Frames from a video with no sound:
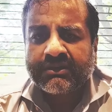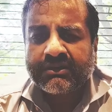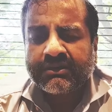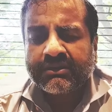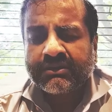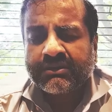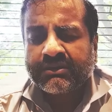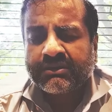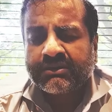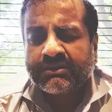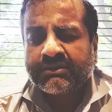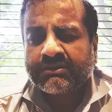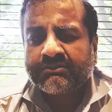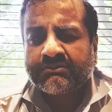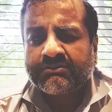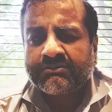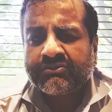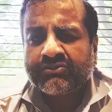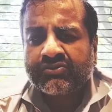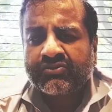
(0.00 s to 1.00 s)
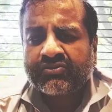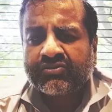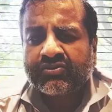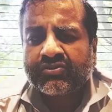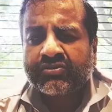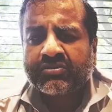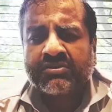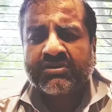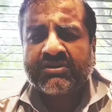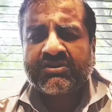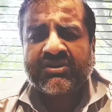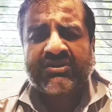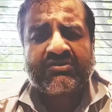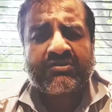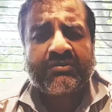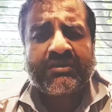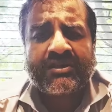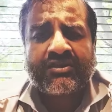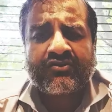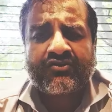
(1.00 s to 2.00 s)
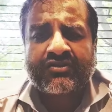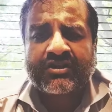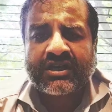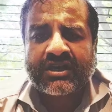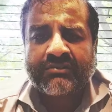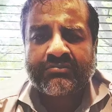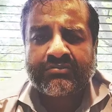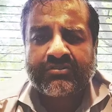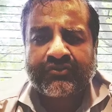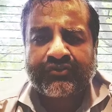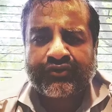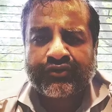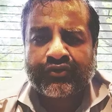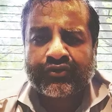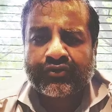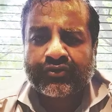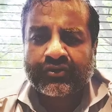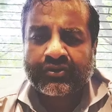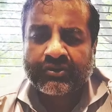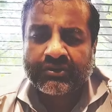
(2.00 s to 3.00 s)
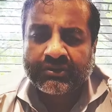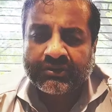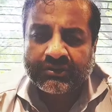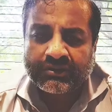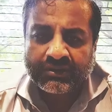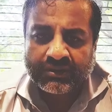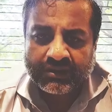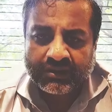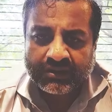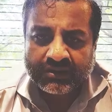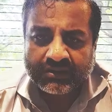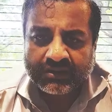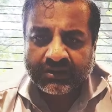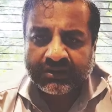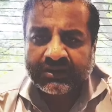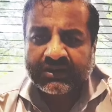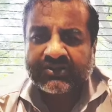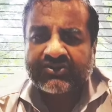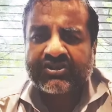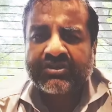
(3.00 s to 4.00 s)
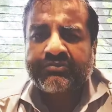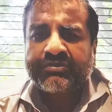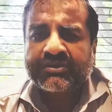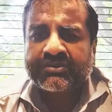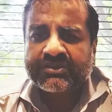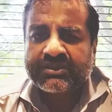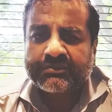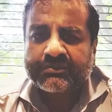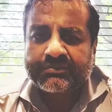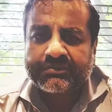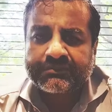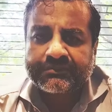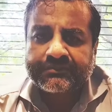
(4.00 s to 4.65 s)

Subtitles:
So it's just a matter of time before the industry picks up.